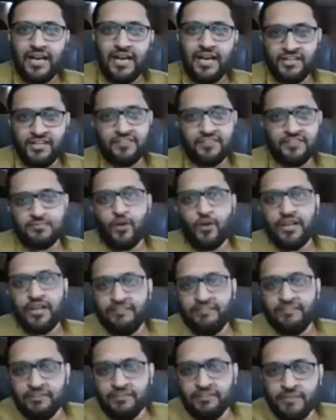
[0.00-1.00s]
I did a small
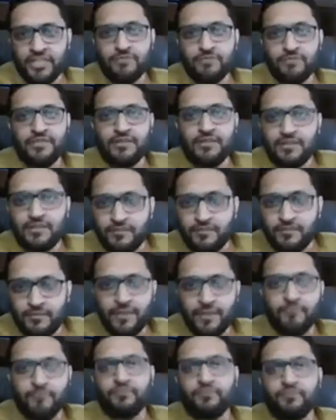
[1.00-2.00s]
event management
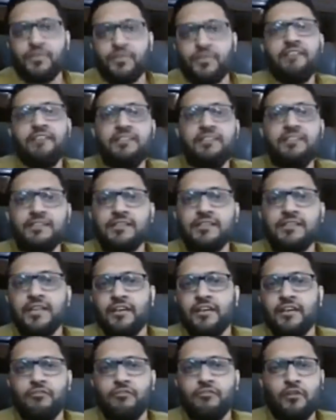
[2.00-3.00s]
um, event
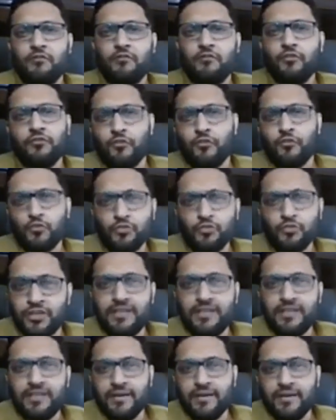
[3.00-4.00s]
uh, for for two
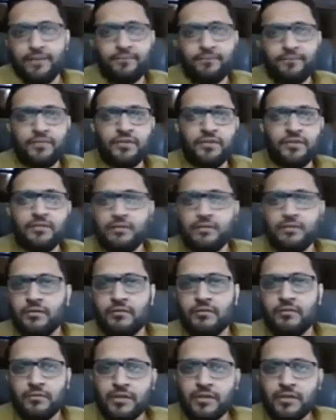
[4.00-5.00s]
three um, uh,
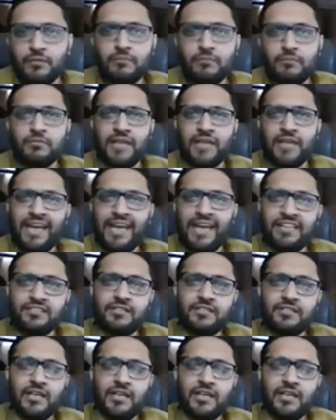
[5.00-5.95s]
clients,